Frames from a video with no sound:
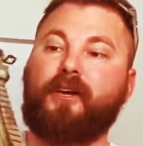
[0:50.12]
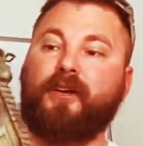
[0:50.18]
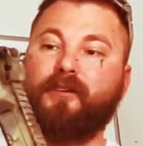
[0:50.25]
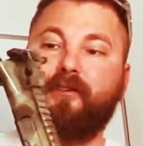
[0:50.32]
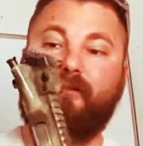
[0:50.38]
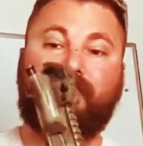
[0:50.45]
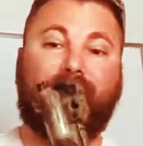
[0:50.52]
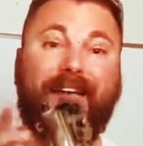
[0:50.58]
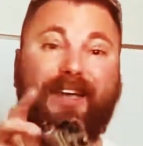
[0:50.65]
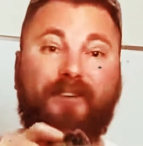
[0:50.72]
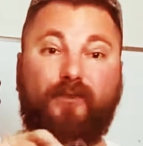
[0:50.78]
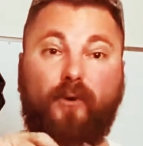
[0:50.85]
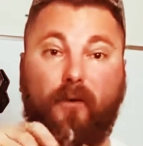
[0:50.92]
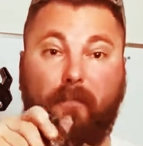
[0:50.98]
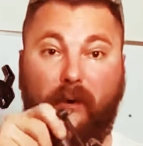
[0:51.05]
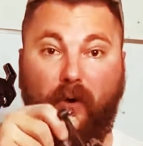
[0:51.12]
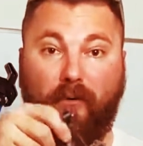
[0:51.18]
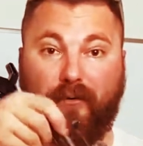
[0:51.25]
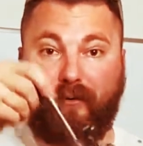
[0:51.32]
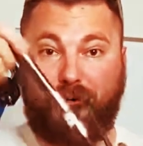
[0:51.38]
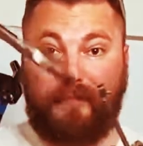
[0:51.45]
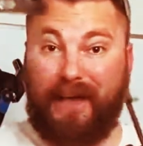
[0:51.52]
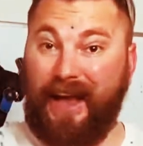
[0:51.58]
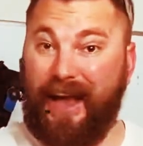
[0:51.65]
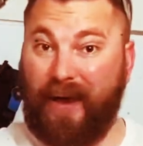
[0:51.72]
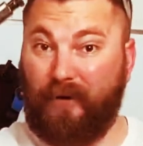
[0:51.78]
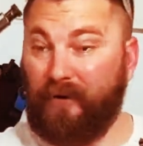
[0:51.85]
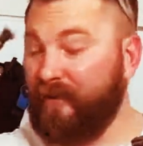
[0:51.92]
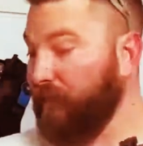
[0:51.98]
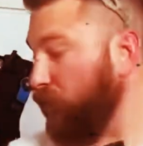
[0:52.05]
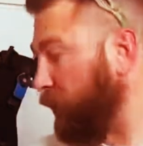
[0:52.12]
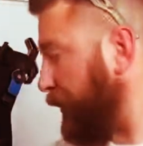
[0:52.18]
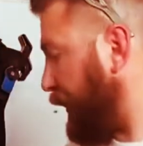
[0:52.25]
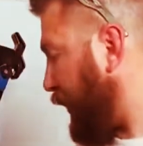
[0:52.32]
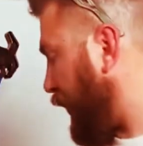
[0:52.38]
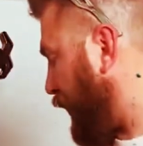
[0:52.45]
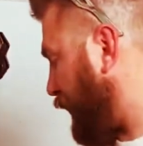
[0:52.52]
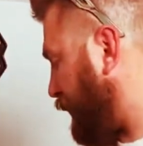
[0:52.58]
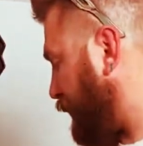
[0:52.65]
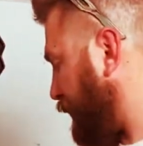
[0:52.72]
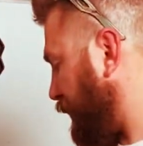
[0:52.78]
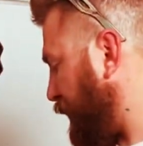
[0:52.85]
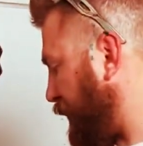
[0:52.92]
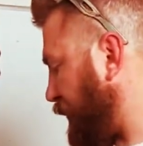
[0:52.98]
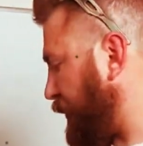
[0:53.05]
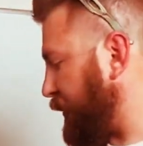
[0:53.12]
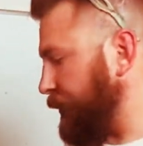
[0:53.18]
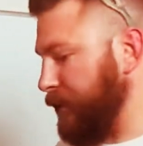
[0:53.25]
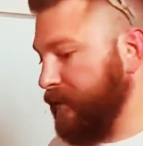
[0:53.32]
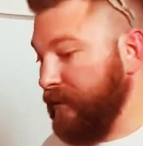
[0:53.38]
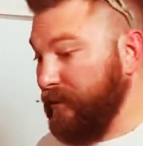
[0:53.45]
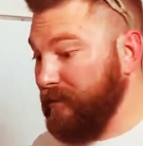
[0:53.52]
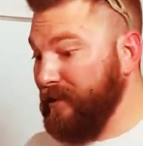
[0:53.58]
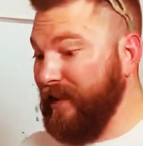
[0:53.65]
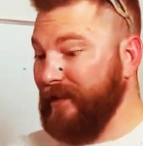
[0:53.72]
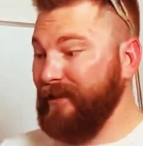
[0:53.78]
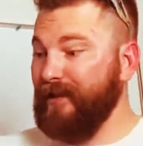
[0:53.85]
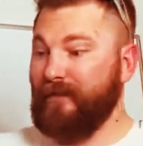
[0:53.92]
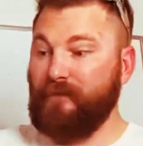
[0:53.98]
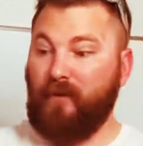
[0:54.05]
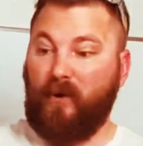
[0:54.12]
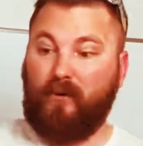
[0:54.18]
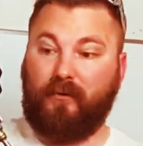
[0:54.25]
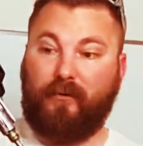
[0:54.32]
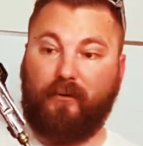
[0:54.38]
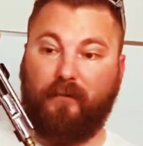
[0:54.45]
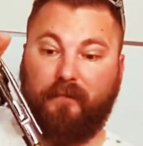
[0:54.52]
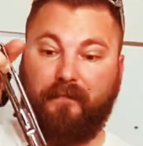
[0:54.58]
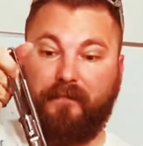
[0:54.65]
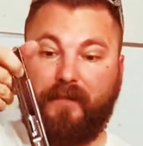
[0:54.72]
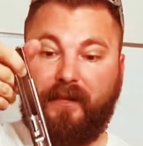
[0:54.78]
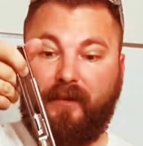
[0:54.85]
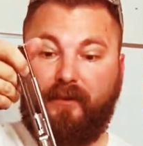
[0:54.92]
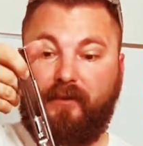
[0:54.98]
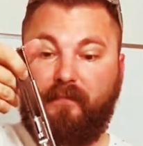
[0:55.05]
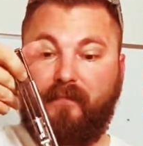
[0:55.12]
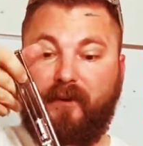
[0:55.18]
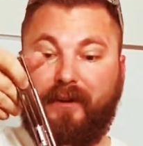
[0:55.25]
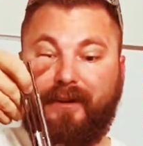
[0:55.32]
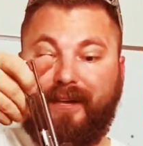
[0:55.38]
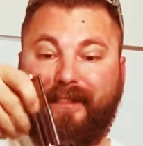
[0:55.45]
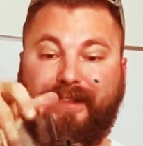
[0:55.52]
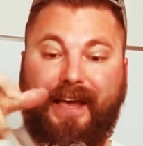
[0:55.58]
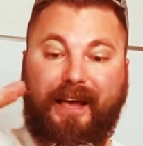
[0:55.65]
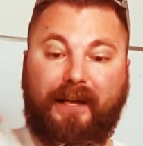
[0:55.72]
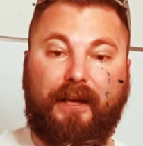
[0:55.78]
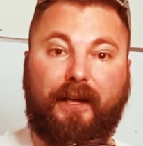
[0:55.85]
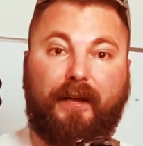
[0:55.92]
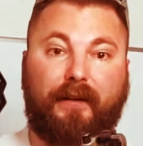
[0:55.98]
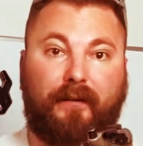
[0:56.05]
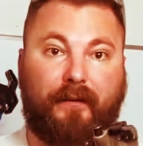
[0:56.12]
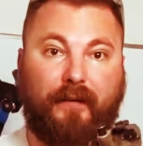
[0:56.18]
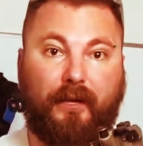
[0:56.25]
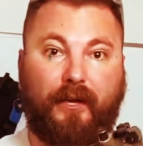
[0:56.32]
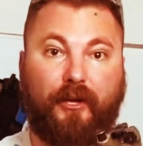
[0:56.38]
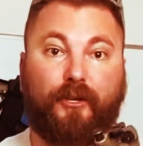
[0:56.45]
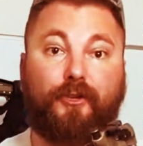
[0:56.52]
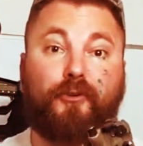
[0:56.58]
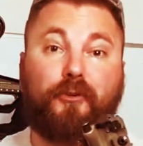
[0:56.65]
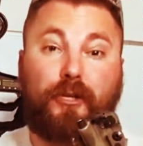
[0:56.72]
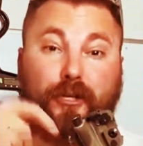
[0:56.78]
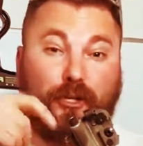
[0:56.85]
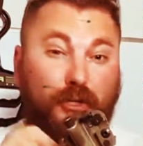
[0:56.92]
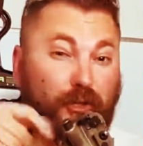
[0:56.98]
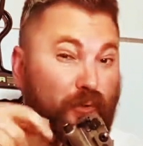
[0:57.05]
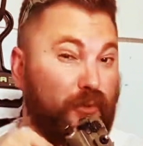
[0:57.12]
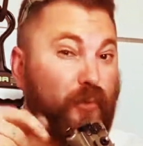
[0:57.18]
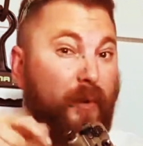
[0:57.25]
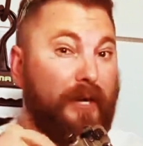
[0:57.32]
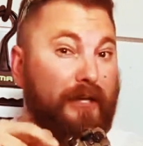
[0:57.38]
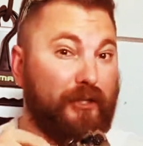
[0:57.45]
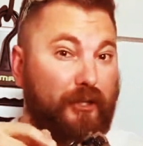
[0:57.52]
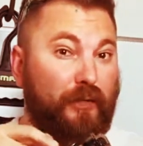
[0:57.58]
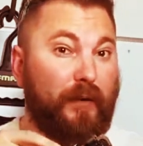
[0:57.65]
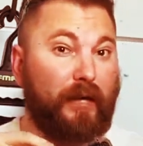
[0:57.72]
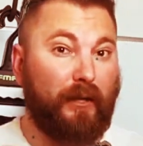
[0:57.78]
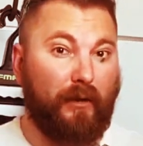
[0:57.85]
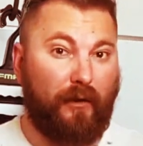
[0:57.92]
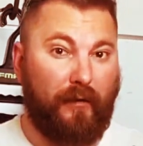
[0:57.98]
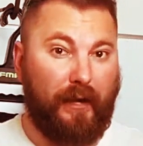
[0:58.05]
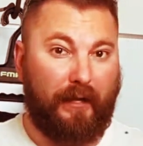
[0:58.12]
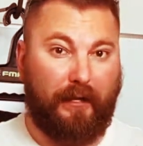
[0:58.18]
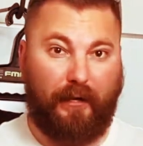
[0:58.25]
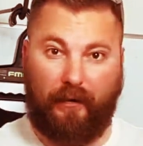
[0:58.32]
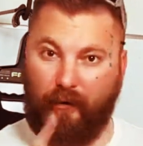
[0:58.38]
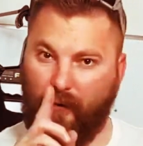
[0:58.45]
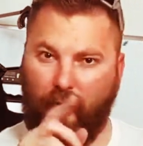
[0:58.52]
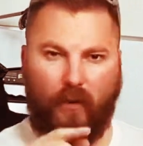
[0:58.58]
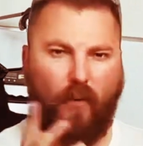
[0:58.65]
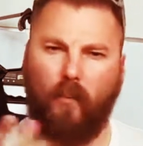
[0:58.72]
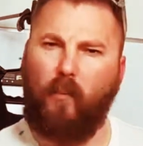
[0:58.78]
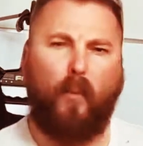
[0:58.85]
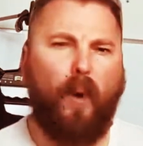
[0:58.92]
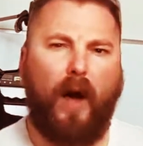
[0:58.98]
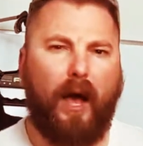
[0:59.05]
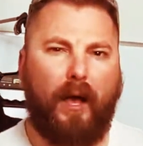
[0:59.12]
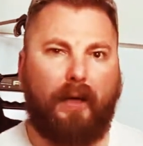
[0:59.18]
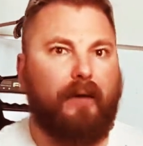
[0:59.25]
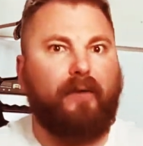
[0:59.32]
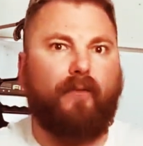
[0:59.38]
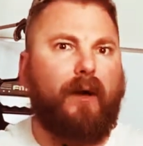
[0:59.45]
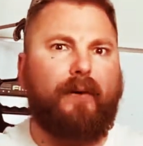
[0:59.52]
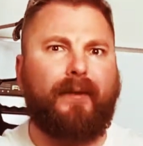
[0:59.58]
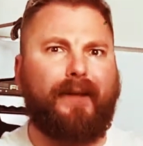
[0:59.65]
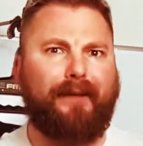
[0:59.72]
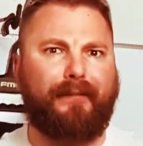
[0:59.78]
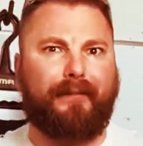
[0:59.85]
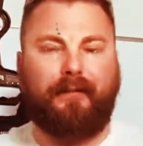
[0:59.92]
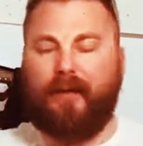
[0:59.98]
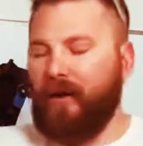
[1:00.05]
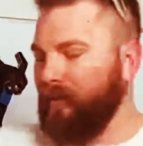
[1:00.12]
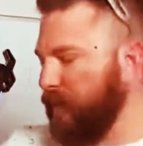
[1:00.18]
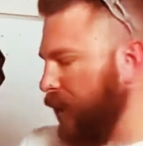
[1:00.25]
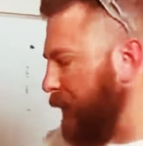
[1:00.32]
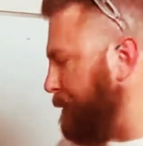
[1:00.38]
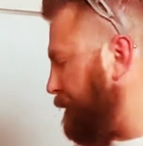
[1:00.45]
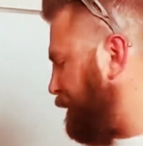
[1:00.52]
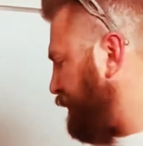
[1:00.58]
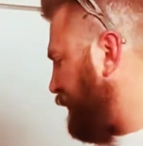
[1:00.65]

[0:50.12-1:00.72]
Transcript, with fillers: you take your bolt group out of your gun. You take this bolt group, you put it in that gun. You can shoot 22 LR out of here. Why? Why would I do that, Rob?